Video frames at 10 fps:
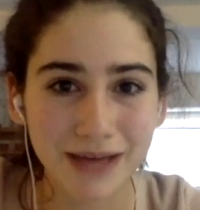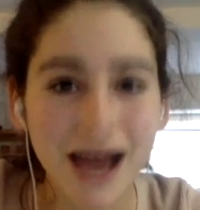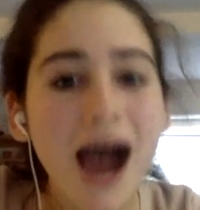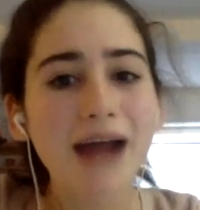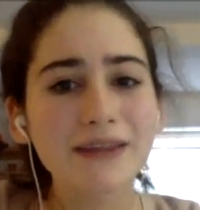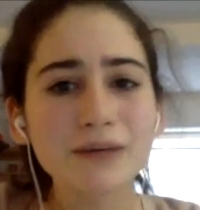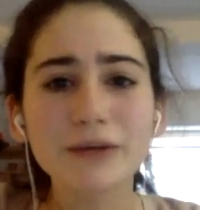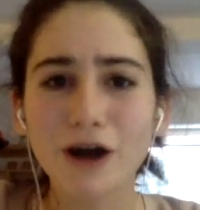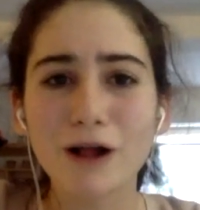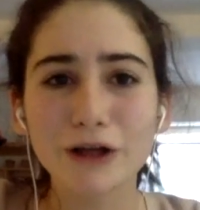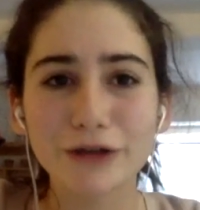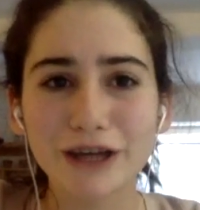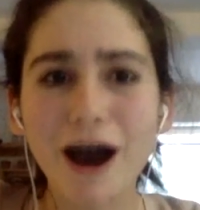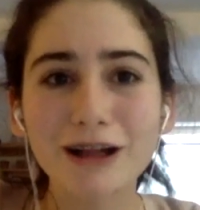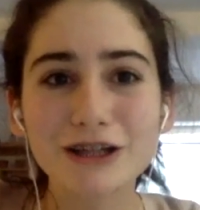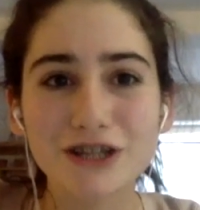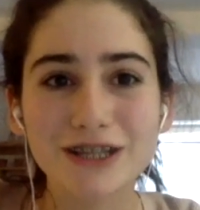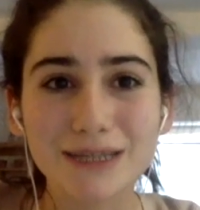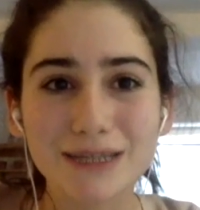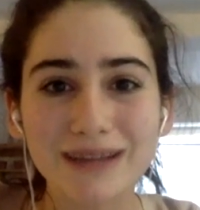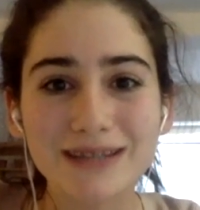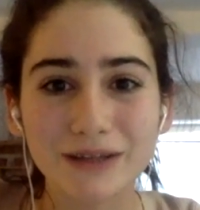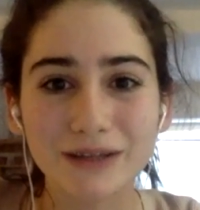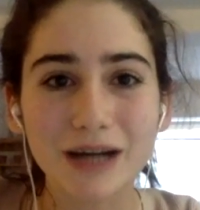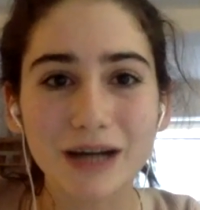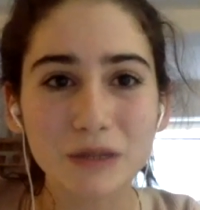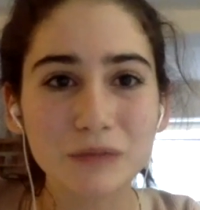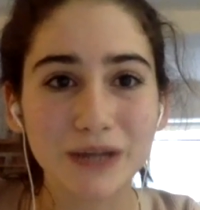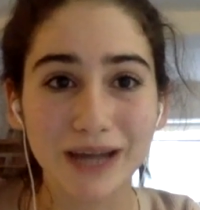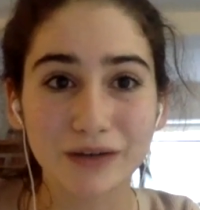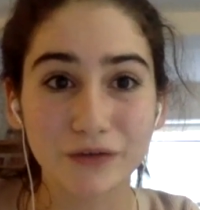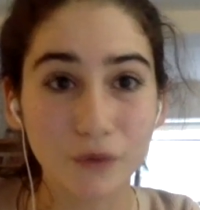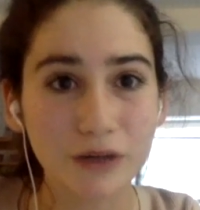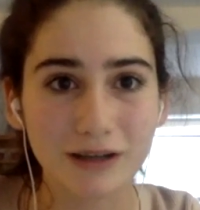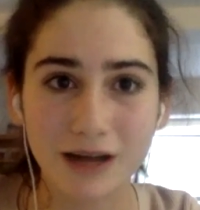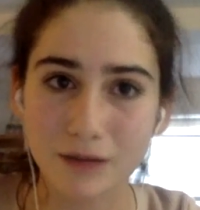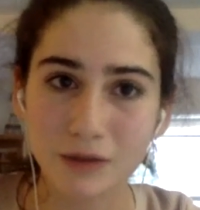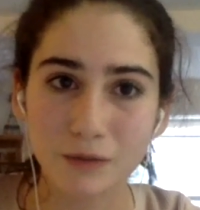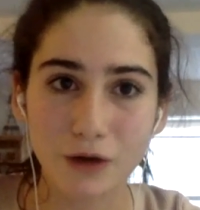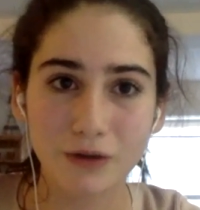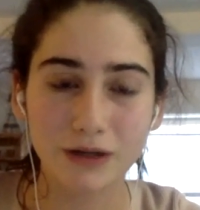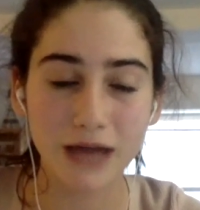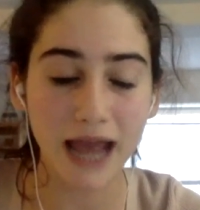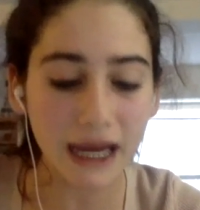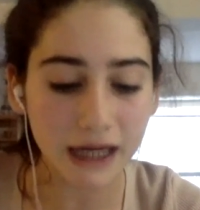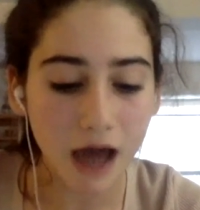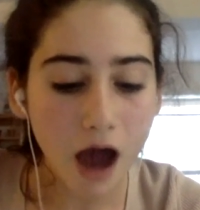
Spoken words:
I think we can all agree college is expensive. A lot of people can't afford it. A lot of people go on aid.